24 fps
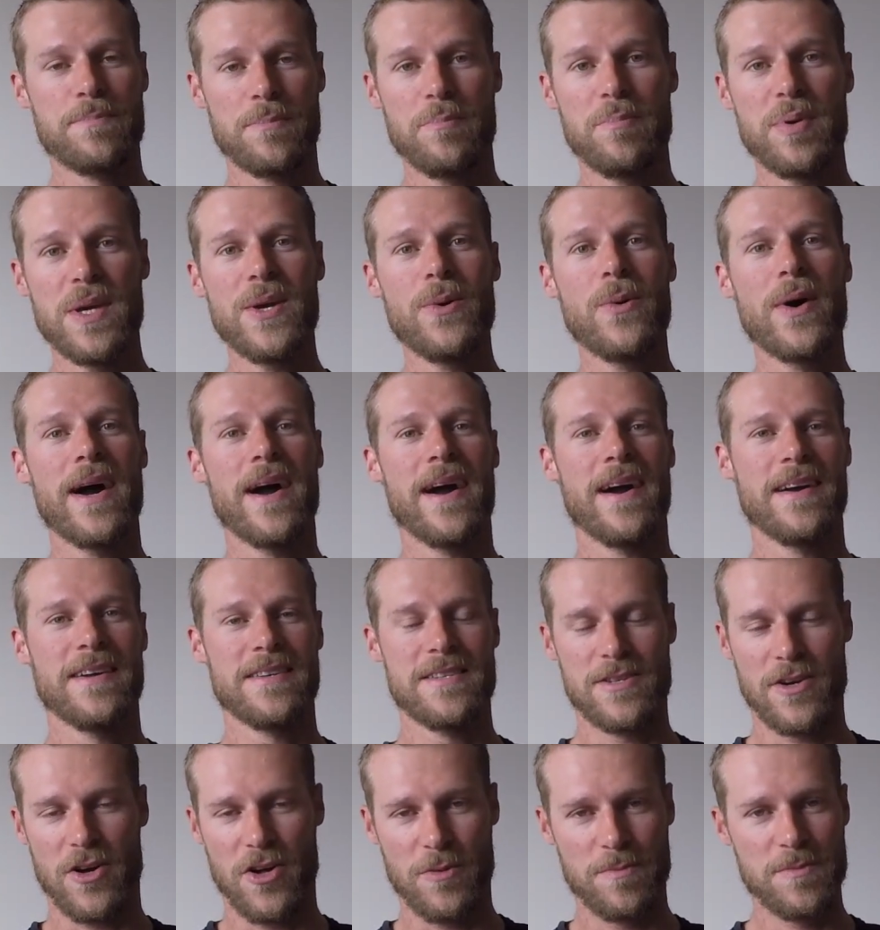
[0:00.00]
Beware
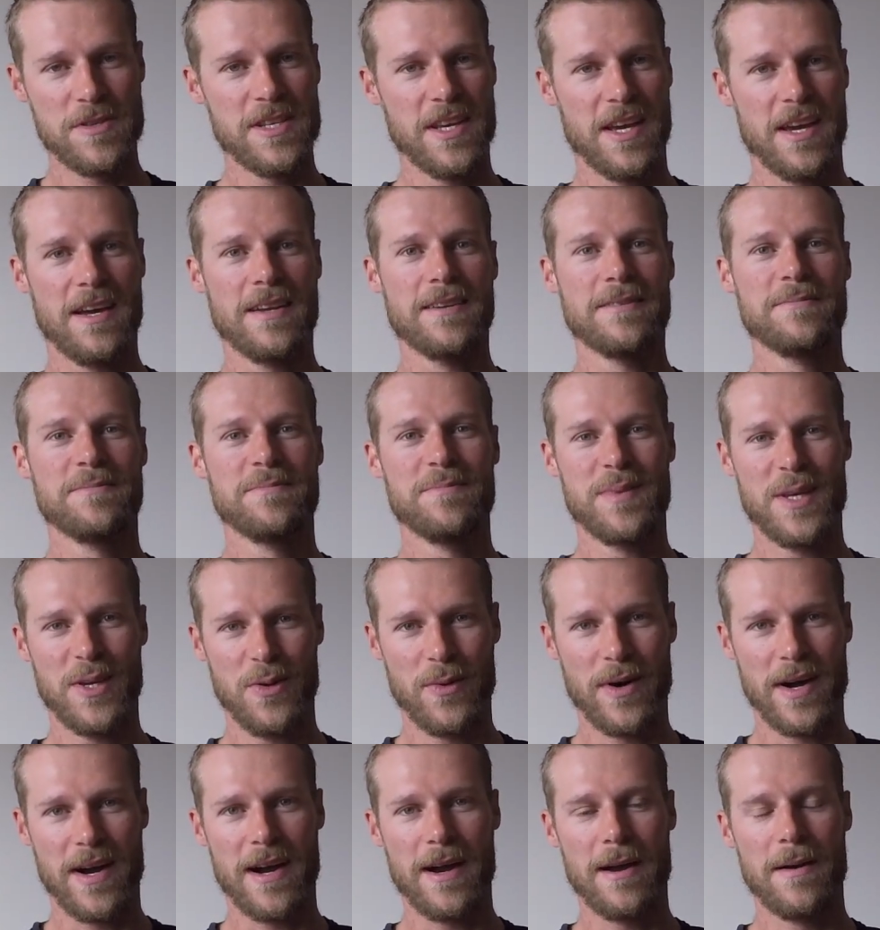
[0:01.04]
is all I'm saying,
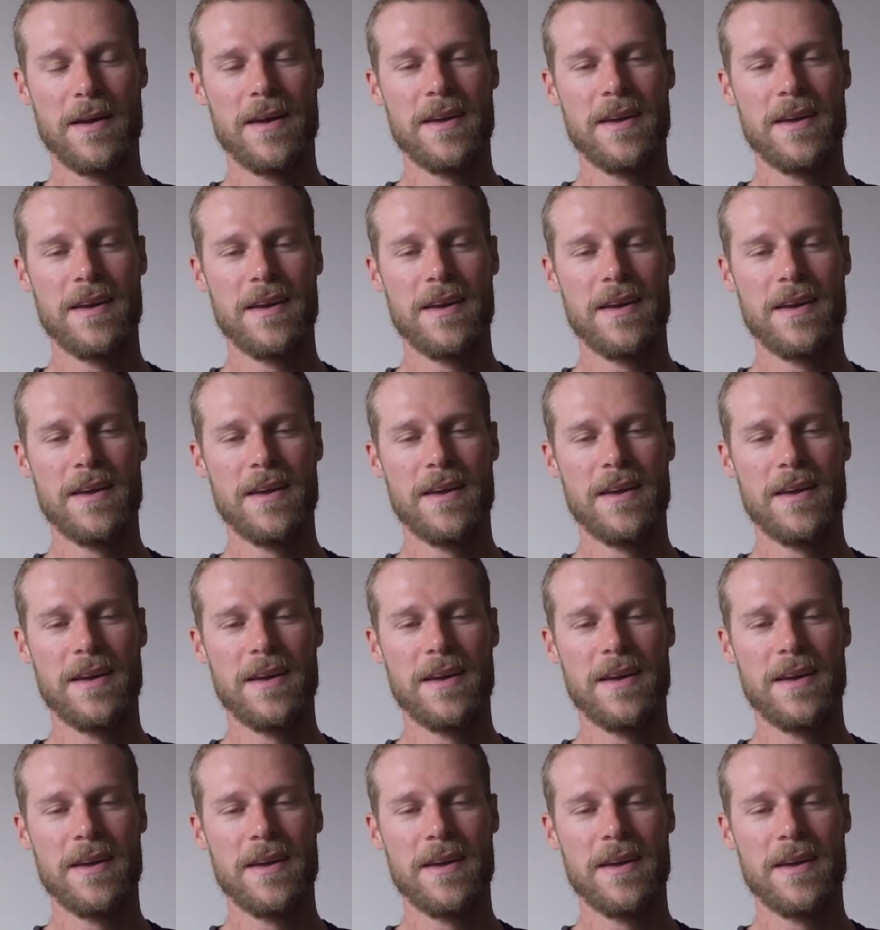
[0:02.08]
beware.